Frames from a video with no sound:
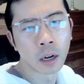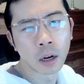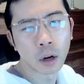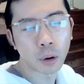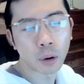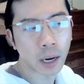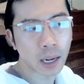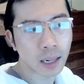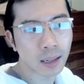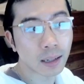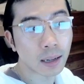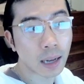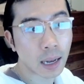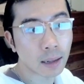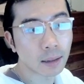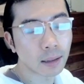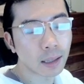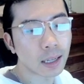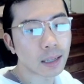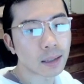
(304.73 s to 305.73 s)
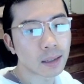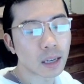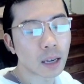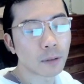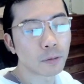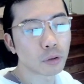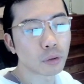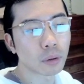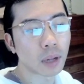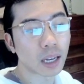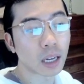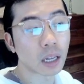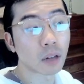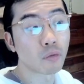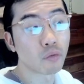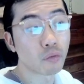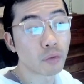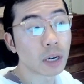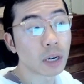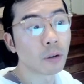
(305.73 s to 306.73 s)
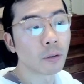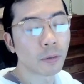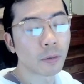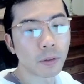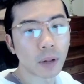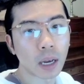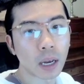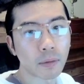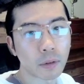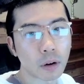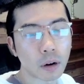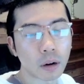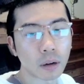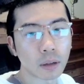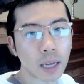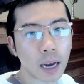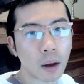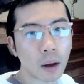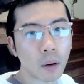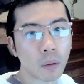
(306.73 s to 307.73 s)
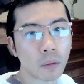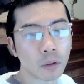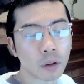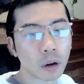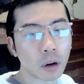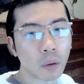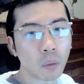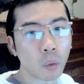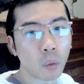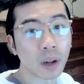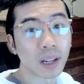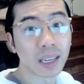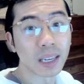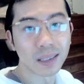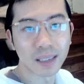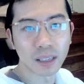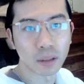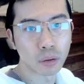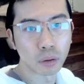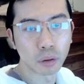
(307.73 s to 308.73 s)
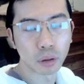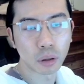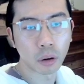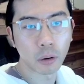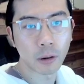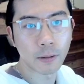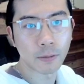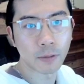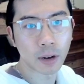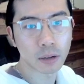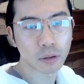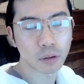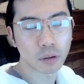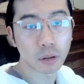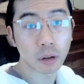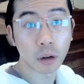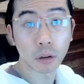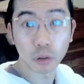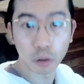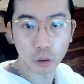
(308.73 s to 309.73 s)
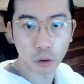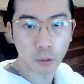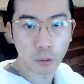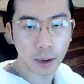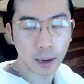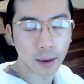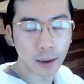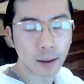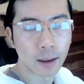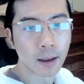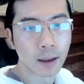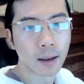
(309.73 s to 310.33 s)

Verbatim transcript: or at least gives you like a real flavor that what institutional investors are doing.